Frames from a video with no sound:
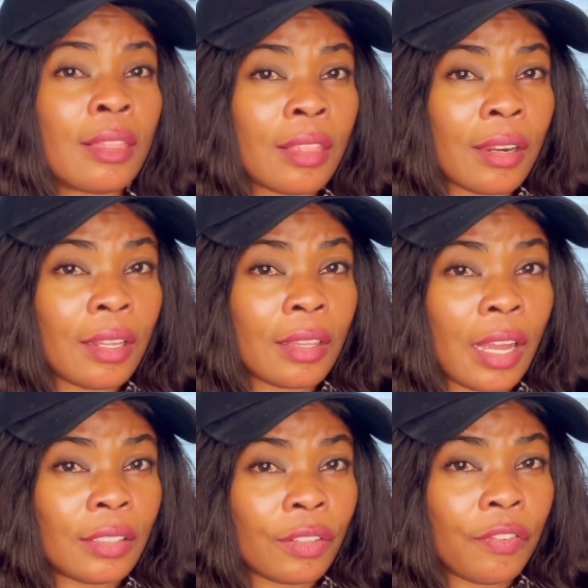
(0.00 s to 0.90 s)
three
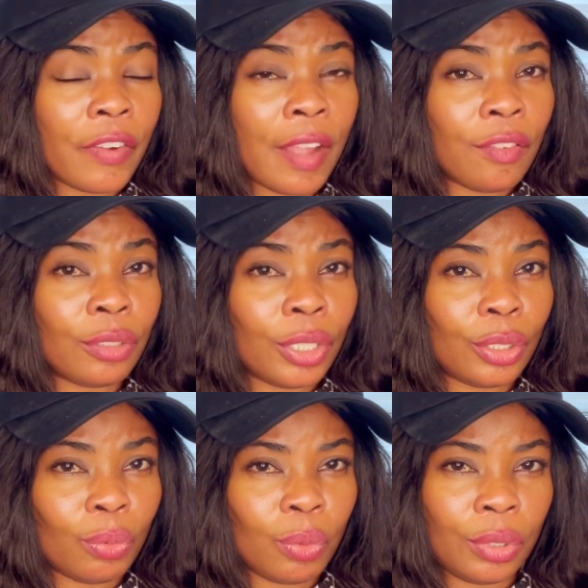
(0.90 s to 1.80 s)
thousand five hundred
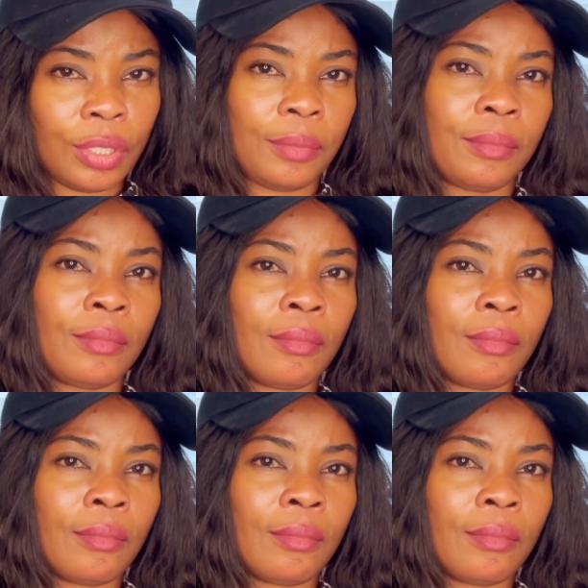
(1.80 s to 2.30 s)
zloty.